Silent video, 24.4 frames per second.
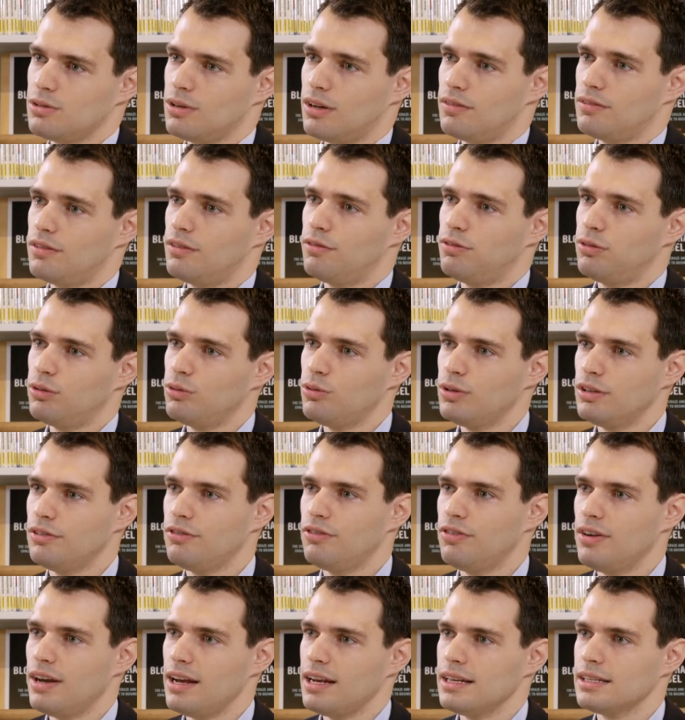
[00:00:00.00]
You have the fluid
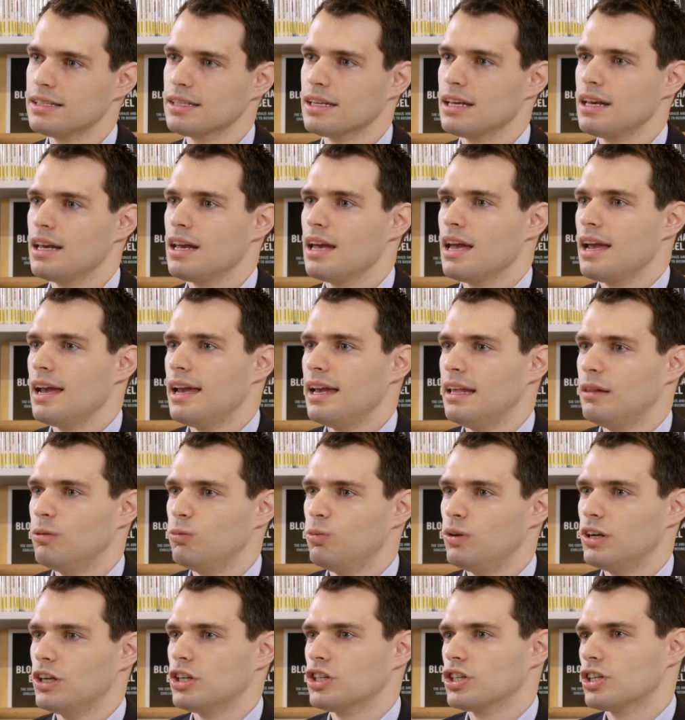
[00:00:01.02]
phase, in
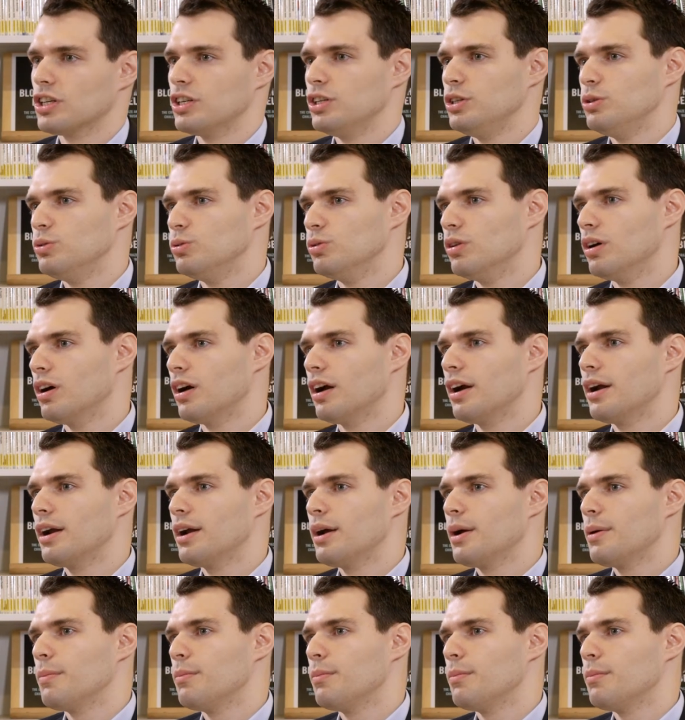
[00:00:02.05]
which you are